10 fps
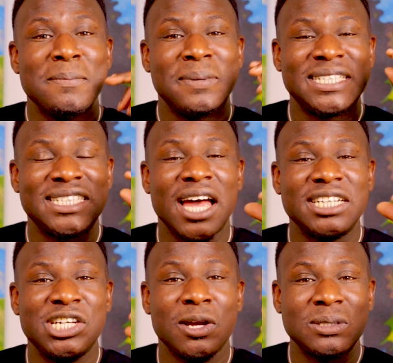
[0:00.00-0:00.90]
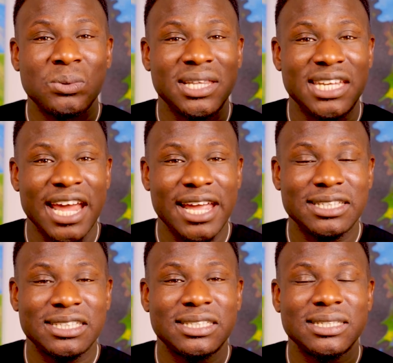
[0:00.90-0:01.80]
pistachios with
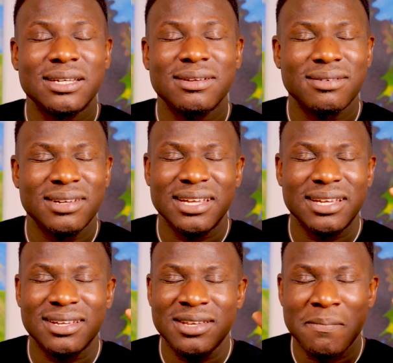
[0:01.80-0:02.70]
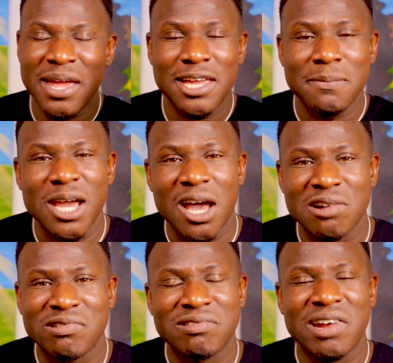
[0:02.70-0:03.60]
dates. You're making me
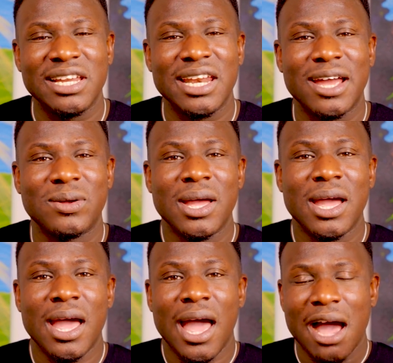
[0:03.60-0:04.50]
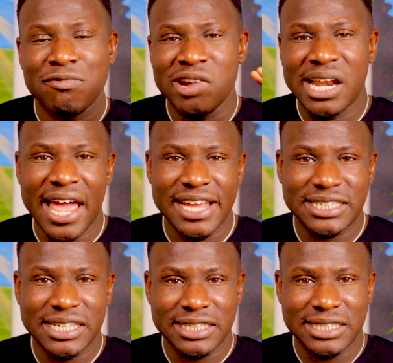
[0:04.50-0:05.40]
hungry right now. I've
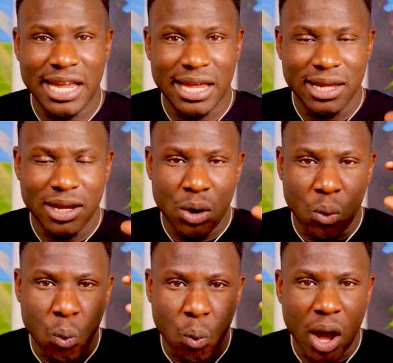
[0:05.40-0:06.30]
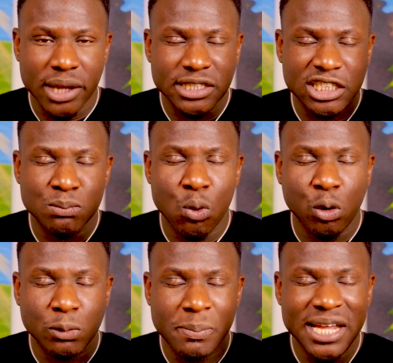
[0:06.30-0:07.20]
realized this that one
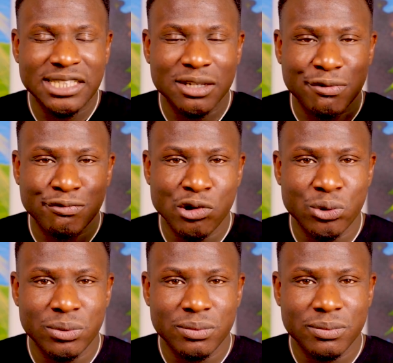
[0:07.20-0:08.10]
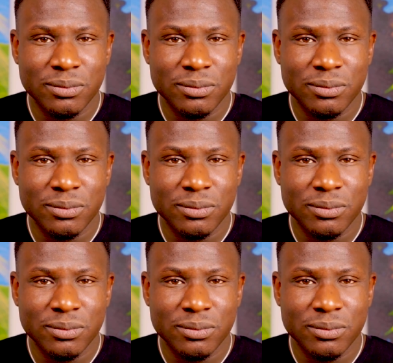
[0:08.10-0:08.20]
small piece of fruit